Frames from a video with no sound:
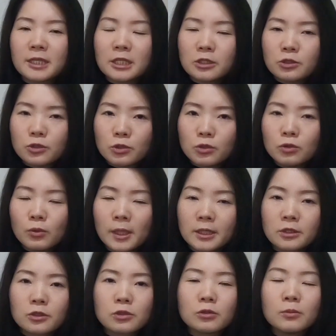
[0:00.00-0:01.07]
they do
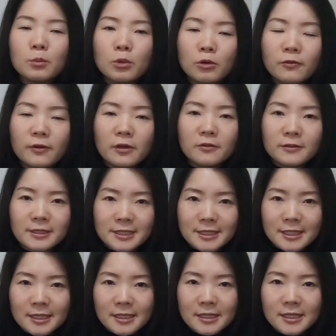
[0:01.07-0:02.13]
want to move
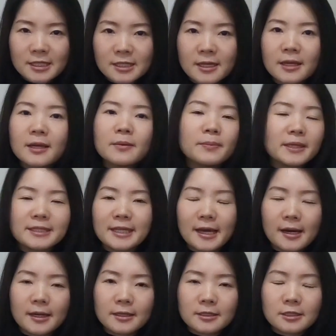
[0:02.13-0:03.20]
overseas, but they
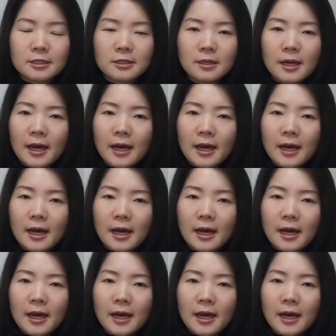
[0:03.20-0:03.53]
can't.